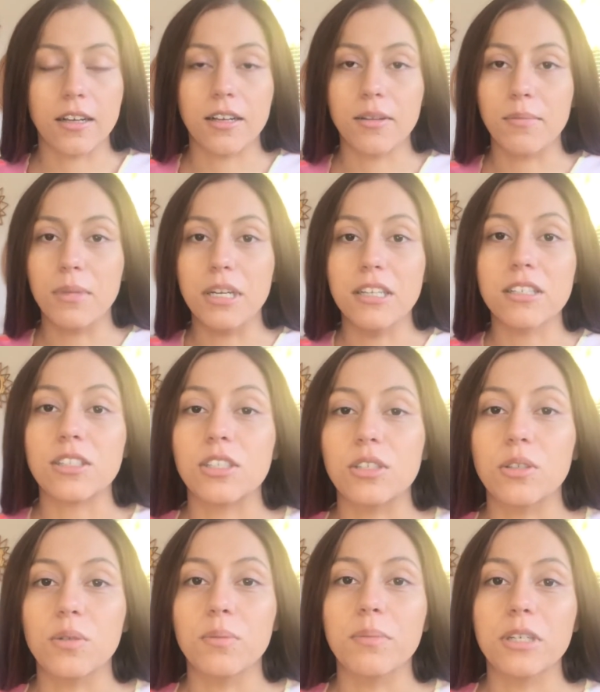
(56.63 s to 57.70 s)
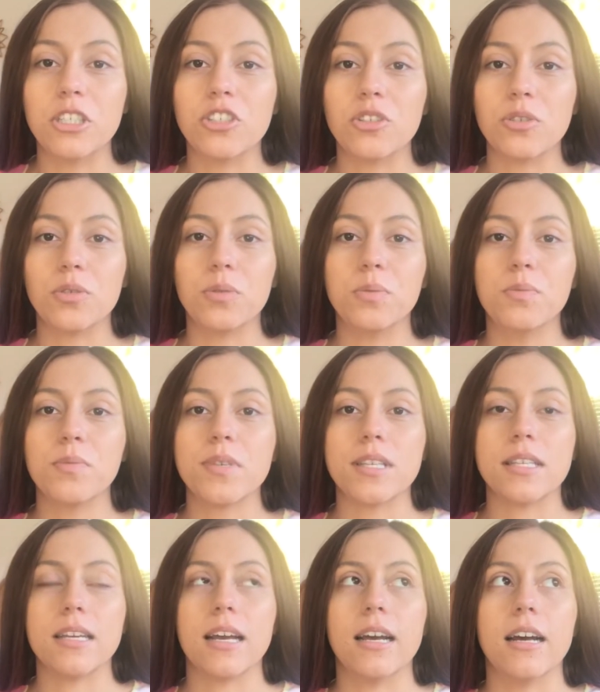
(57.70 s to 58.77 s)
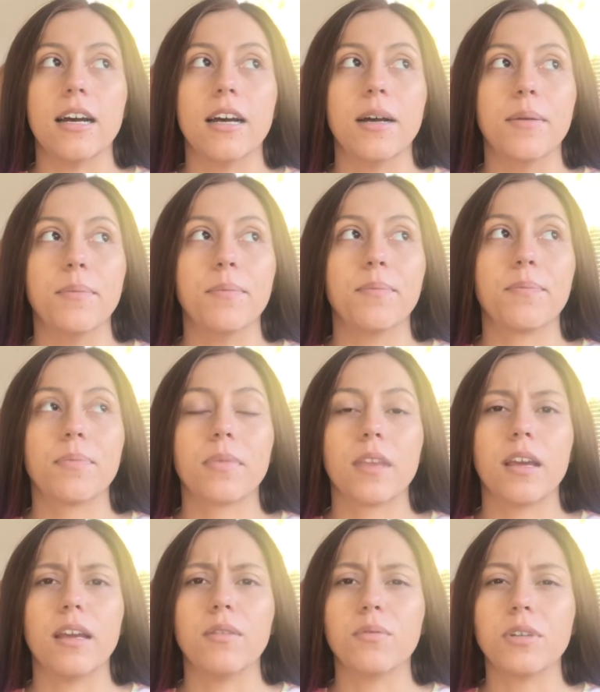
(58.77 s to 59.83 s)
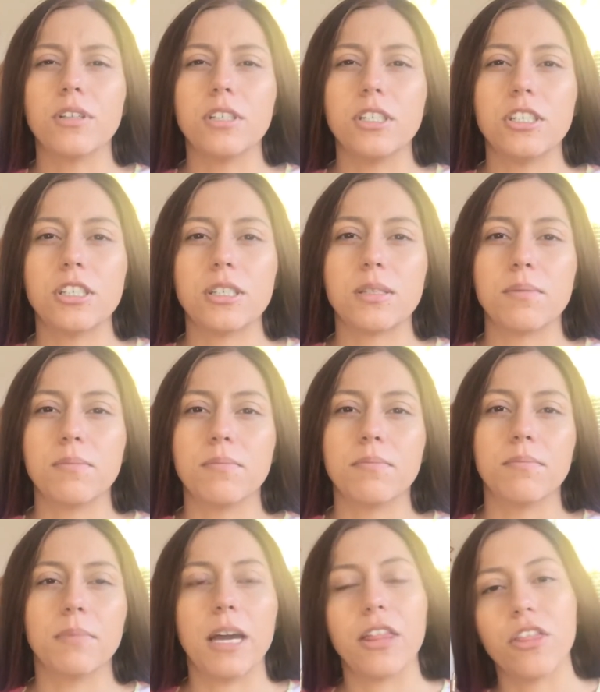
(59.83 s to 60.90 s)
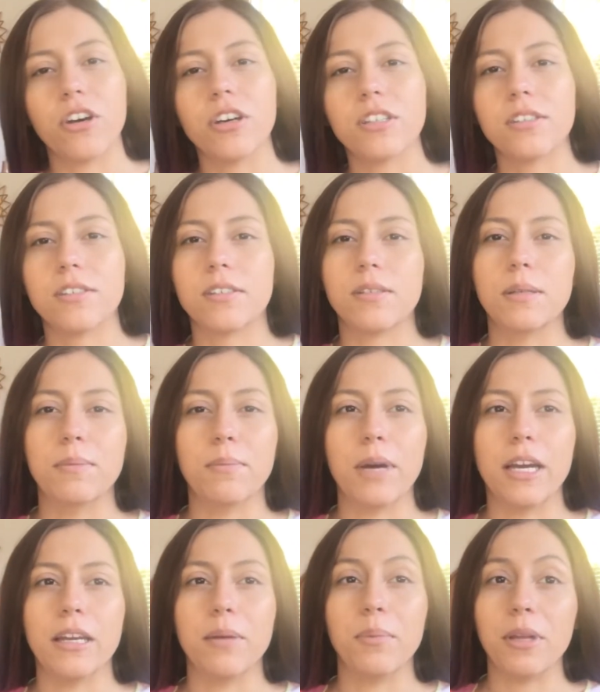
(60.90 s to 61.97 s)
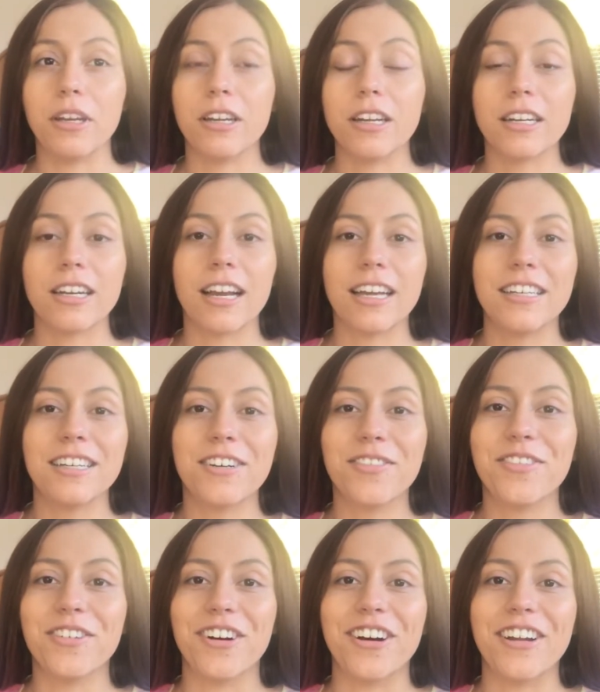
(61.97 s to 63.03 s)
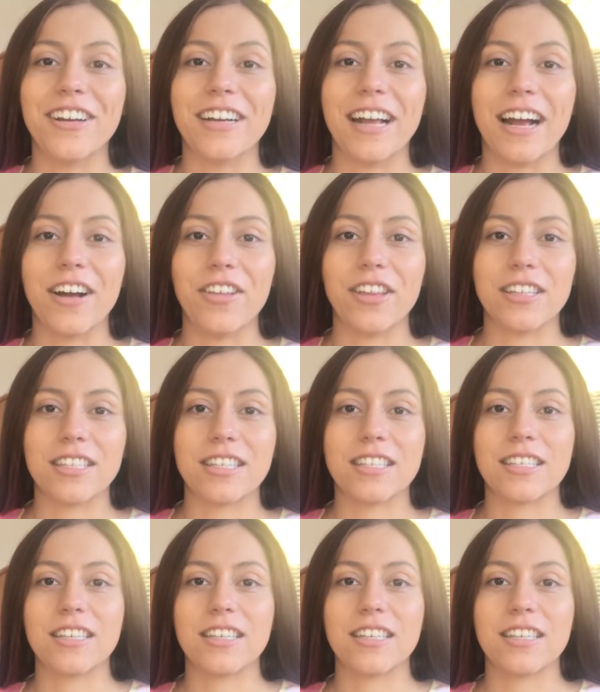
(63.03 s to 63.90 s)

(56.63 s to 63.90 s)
medicinal mushrooms, and really just my thoughts, my opinion kind of on how that's